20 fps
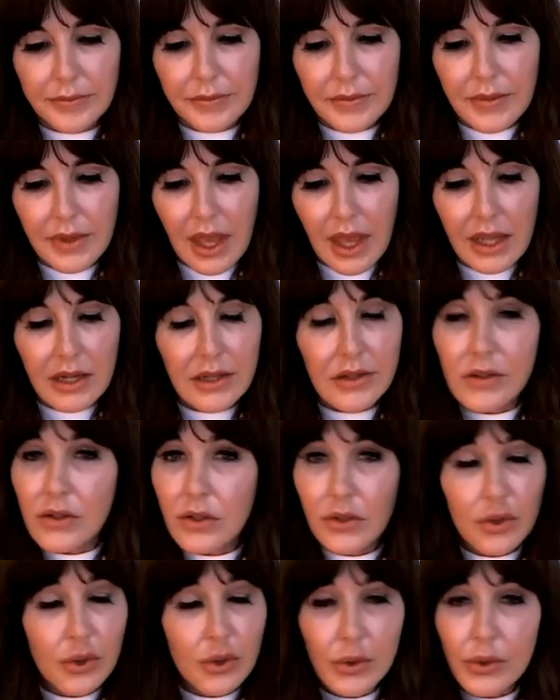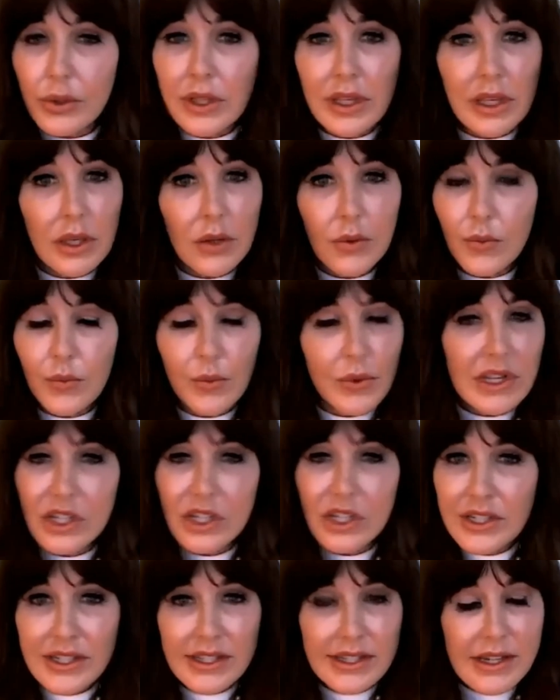And truly, we
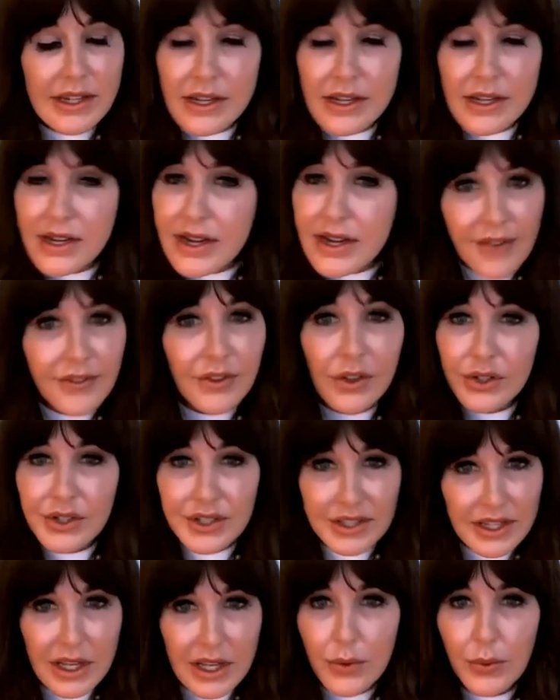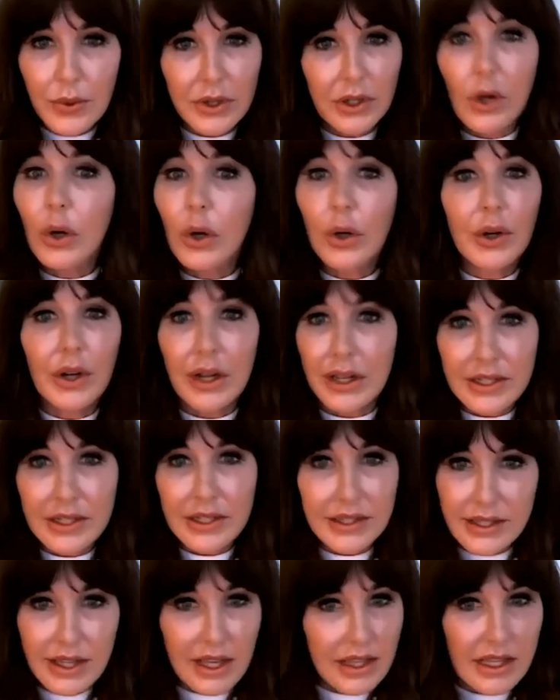just never see
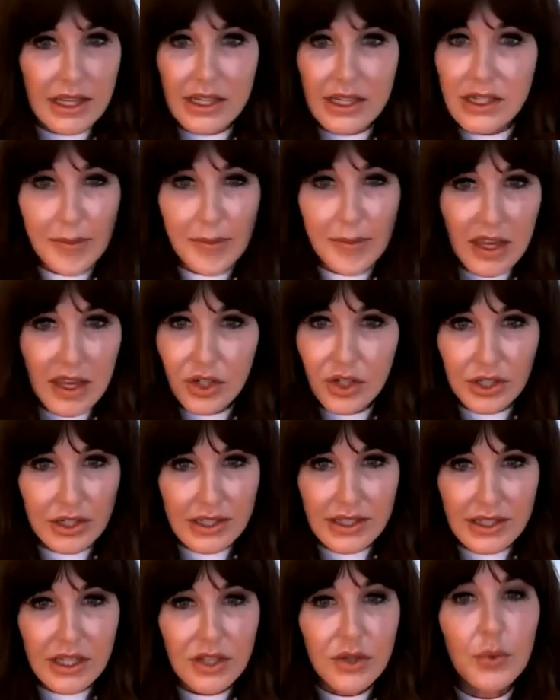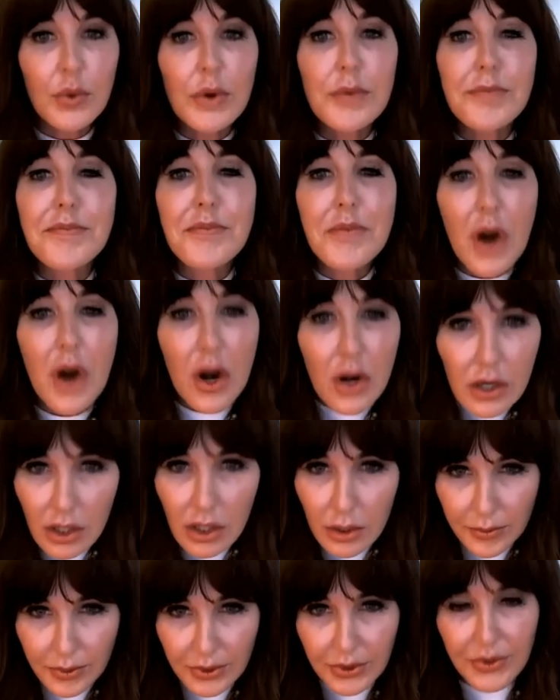recurrence in these patients. It's
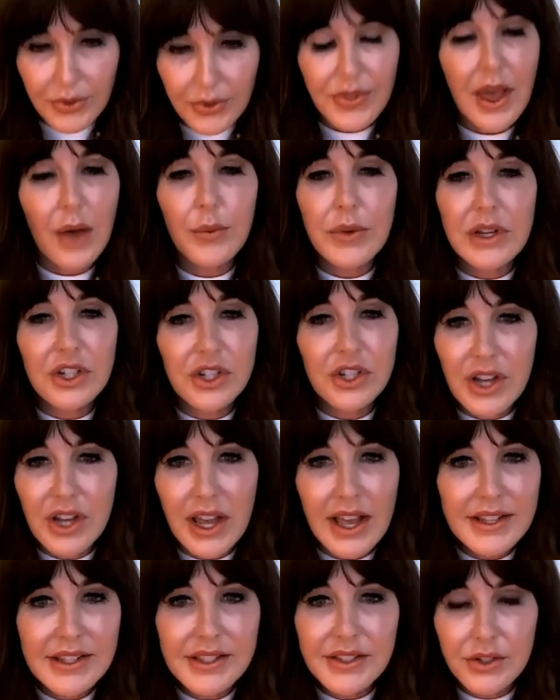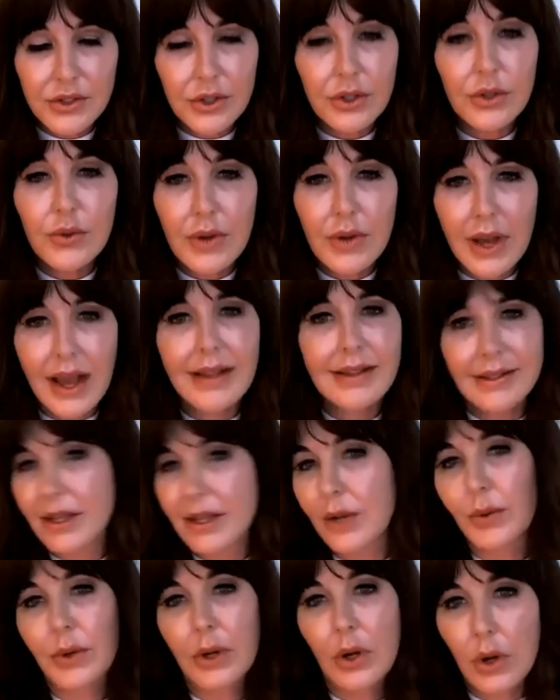remarkable that we just do not see
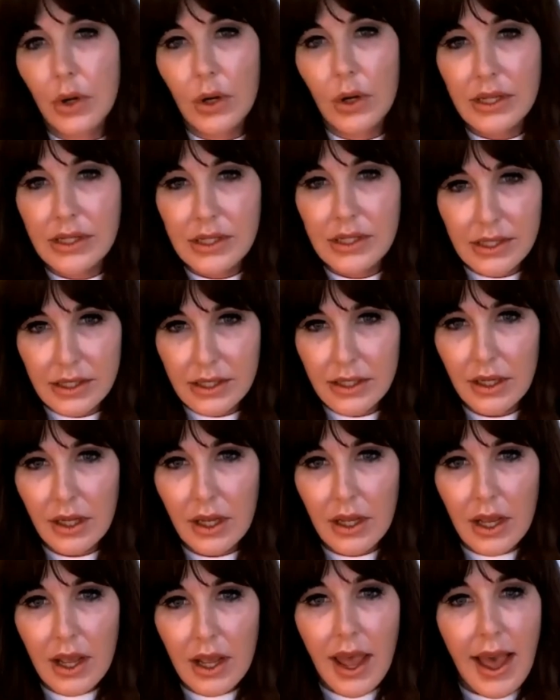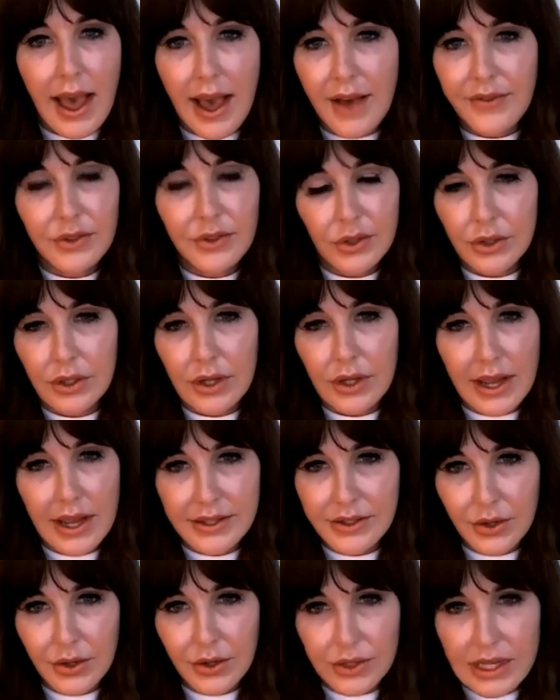recurrence after
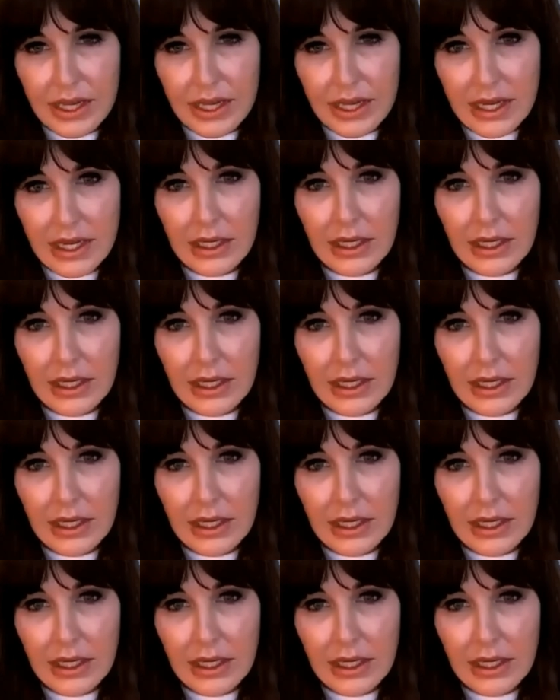SRT.